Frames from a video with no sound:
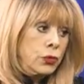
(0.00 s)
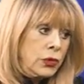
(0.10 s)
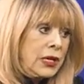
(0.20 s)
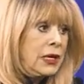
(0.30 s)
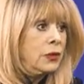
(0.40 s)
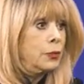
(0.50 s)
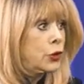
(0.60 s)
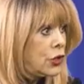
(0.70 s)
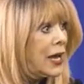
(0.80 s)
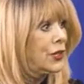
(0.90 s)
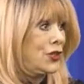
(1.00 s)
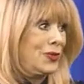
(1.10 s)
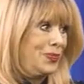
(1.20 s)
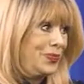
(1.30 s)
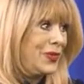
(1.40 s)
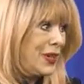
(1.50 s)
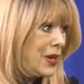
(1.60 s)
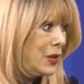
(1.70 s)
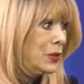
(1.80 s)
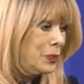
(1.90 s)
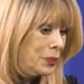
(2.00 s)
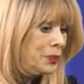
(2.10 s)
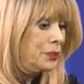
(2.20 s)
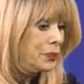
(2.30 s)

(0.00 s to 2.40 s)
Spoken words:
you need protection, you know.